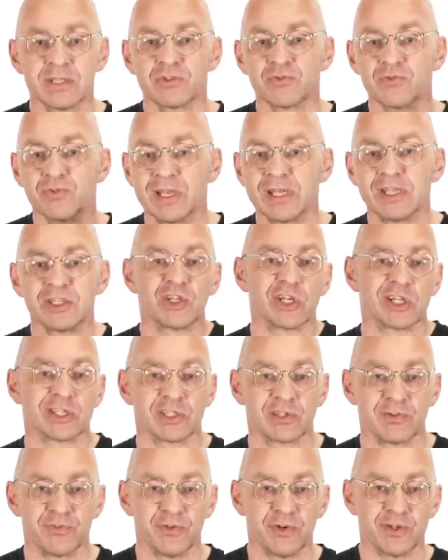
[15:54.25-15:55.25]
is really
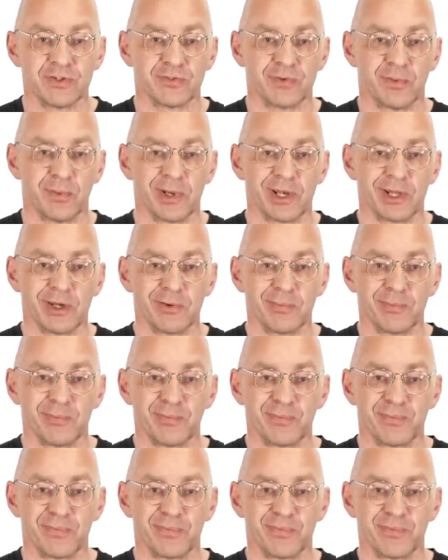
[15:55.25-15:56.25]
just the first formula.
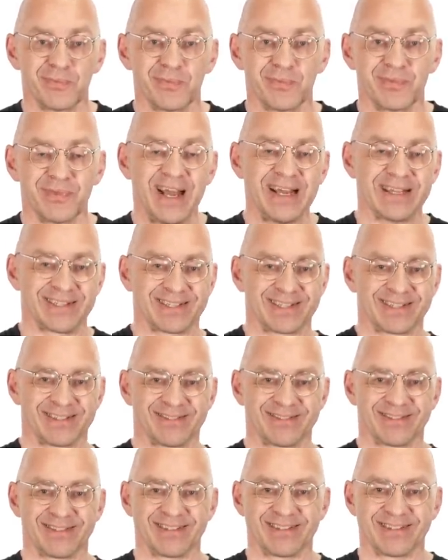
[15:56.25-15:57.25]

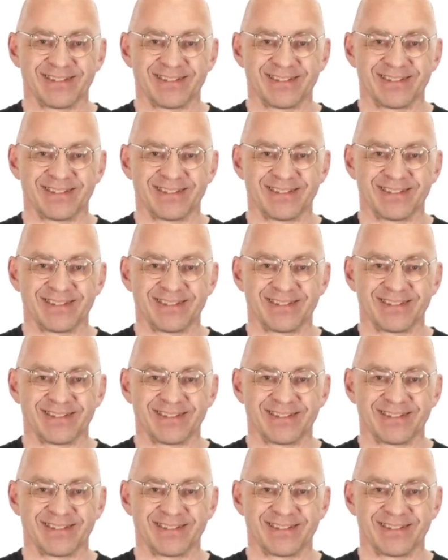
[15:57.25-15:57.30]
Nice.